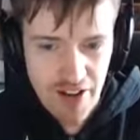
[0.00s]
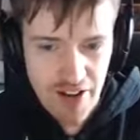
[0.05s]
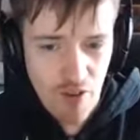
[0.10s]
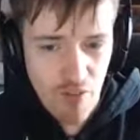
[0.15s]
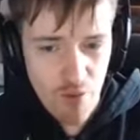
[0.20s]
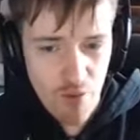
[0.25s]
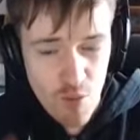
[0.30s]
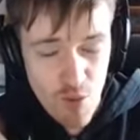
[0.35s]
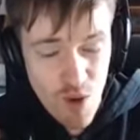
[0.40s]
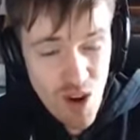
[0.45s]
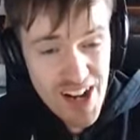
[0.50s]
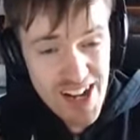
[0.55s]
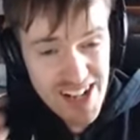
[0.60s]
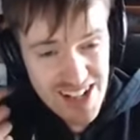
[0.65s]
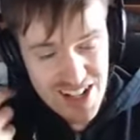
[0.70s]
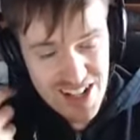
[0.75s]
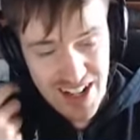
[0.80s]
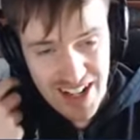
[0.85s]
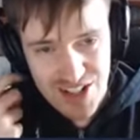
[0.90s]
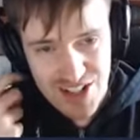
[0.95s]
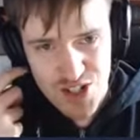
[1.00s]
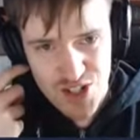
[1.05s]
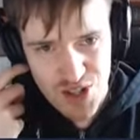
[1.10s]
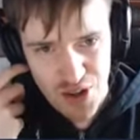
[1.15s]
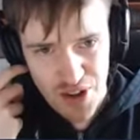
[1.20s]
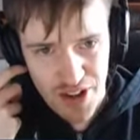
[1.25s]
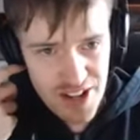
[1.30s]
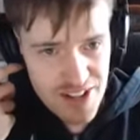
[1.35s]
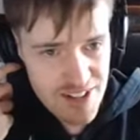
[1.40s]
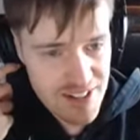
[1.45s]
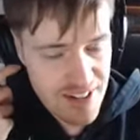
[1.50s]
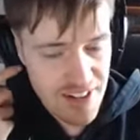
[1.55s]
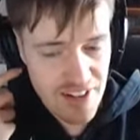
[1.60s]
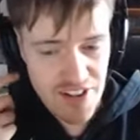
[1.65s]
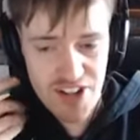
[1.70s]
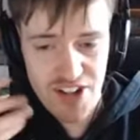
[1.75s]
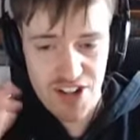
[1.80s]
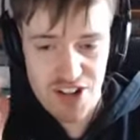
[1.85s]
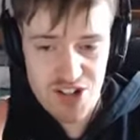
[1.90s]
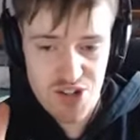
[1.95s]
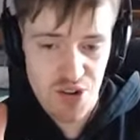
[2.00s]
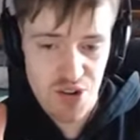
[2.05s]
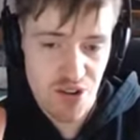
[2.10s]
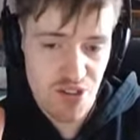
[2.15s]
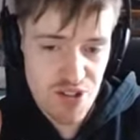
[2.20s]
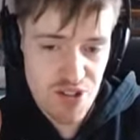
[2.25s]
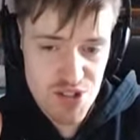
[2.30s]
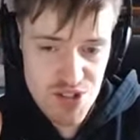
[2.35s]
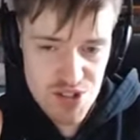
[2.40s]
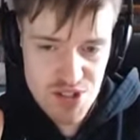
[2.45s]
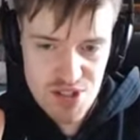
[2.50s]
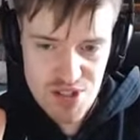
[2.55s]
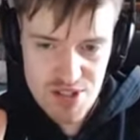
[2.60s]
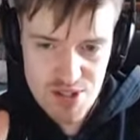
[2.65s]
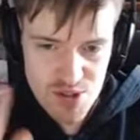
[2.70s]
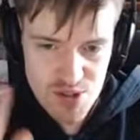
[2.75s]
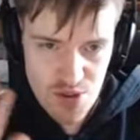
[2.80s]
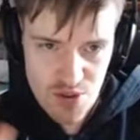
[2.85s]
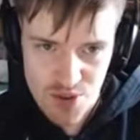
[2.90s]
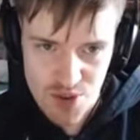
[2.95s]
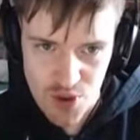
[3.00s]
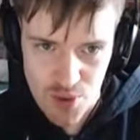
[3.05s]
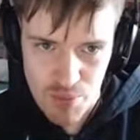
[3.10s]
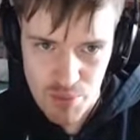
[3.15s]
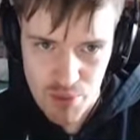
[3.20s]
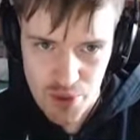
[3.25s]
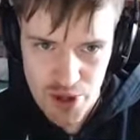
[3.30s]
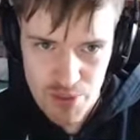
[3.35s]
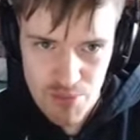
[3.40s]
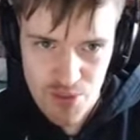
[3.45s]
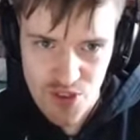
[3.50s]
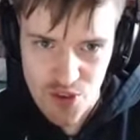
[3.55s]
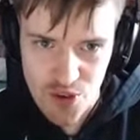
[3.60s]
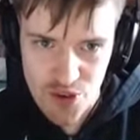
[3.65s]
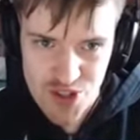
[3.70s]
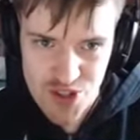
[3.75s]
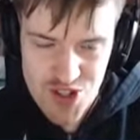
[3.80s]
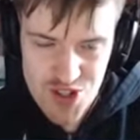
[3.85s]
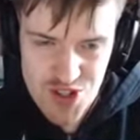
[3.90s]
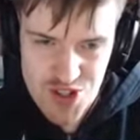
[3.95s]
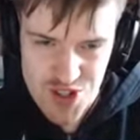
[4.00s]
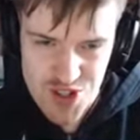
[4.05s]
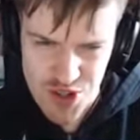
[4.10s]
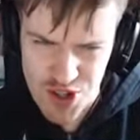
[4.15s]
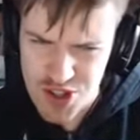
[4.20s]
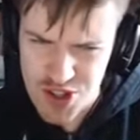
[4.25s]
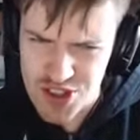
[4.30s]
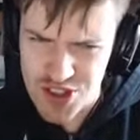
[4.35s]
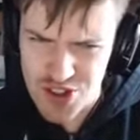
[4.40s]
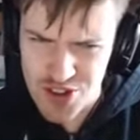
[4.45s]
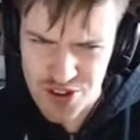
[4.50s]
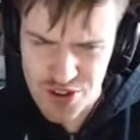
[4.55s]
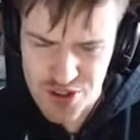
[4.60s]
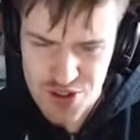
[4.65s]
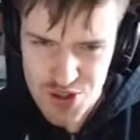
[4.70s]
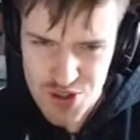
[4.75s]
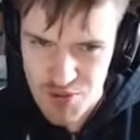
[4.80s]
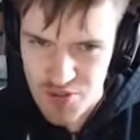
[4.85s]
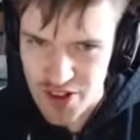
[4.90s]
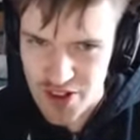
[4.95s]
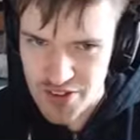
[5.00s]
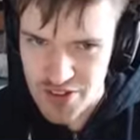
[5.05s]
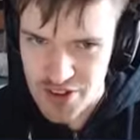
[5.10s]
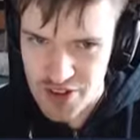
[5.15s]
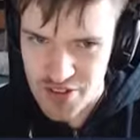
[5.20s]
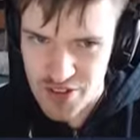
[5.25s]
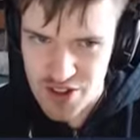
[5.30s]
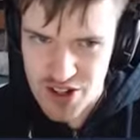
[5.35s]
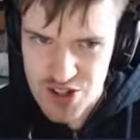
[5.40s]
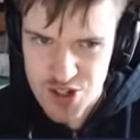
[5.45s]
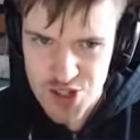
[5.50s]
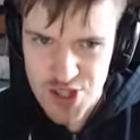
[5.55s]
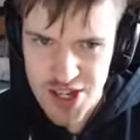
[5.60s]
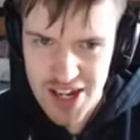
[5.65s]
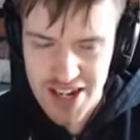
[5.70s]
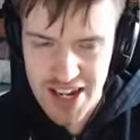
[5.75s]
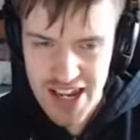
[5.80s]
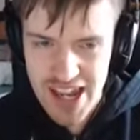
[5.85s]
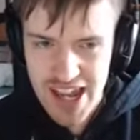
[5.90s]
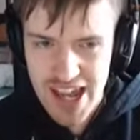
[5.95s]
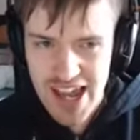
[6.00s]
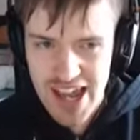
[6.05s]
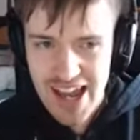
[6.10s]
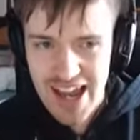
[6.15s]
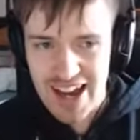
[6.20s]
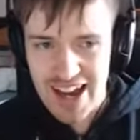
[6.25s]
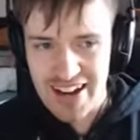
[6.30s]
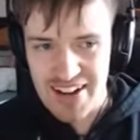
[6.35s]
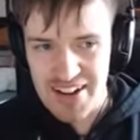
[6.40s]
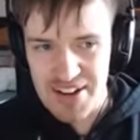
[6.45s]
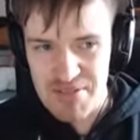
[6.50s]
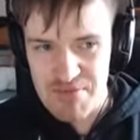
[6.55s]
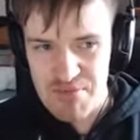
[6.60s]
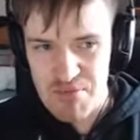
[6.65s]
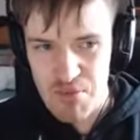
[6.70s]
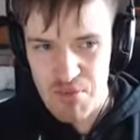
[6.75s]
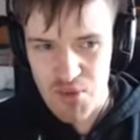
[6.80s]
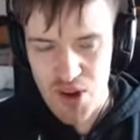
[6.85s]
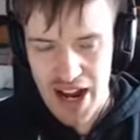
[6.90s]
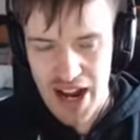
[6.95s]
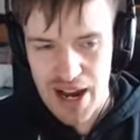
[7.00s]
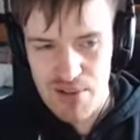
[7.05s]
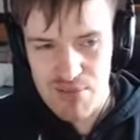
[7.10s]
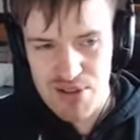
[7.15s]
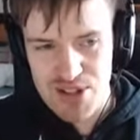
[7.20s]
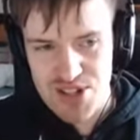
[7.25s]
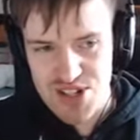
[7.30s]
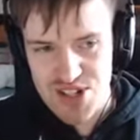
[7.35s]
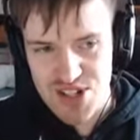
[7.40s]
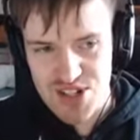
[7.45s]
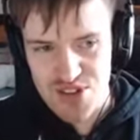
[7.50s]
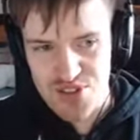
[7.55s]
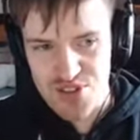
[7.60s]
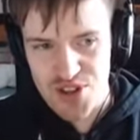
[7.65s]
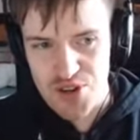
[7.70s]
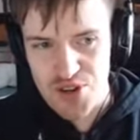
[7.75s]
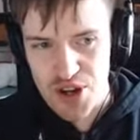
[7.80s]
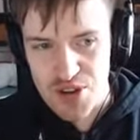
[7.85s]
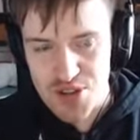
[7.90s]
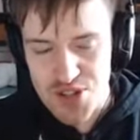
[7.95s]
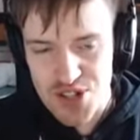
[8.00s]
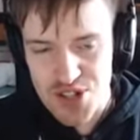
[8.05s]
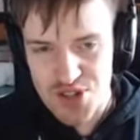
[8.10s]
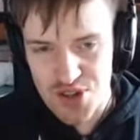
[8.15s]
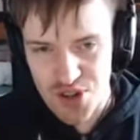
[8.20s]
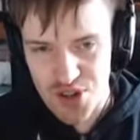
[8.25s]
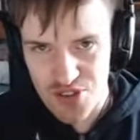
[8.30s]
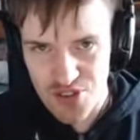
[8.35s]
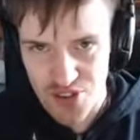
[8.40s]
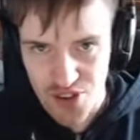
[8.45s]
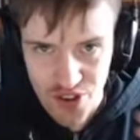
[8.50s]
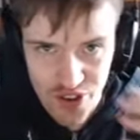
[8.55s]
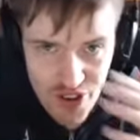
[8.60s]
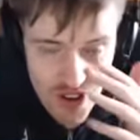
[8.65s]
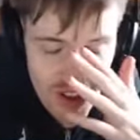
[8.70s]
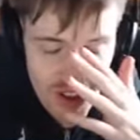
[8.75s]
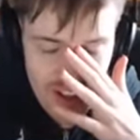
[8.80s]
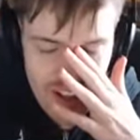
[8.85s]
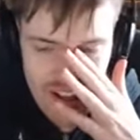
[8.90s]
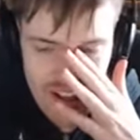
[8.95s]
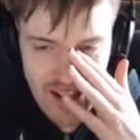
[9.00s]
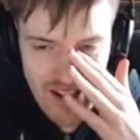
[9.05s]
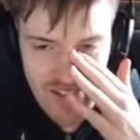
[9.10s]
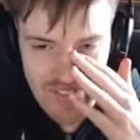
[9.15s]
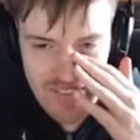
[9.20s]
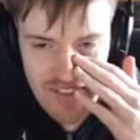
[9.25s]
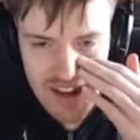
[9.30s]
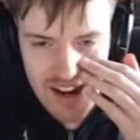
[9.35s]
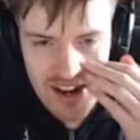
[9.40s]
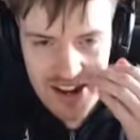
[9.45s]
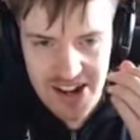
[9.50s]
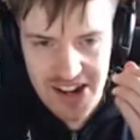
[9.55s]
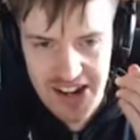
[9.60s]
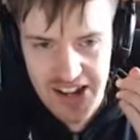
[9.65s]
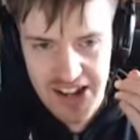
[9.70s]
And on the right-hand side, now you guys got to listen to this who've not played before. This is Zugathar or something down the lines of that. Um, what happens is if you go to Zugathar, and then